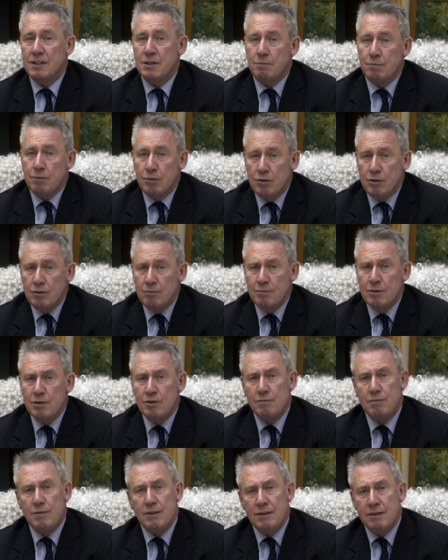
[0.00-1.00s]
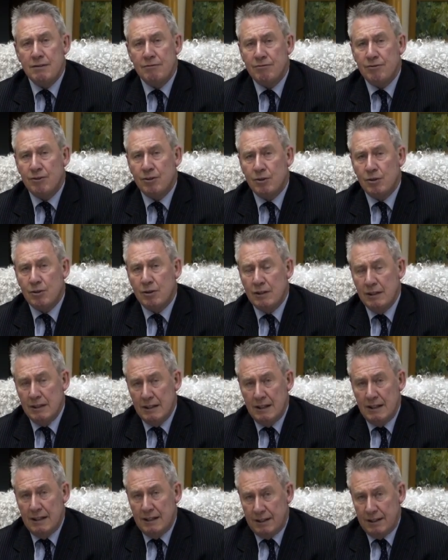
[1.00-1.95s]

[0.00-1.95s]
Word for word: support movement for